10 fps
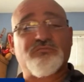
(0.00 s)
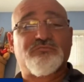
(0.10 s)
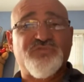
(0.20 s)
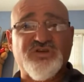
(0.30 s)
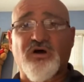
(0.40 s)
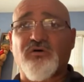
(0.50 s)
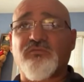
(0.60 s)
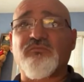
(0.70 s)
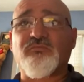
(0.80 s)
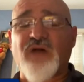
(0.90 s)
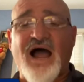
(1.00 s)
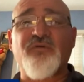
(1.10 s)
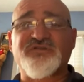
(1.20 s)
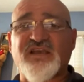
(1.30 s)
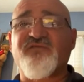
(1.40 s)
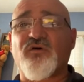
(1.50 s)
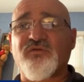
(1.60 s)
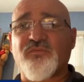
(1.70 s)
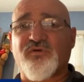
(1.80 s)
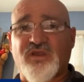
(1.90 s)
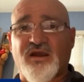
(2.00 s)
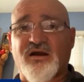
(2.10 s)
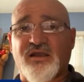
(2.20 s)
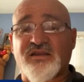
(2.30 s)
So I would say vote Libertarian,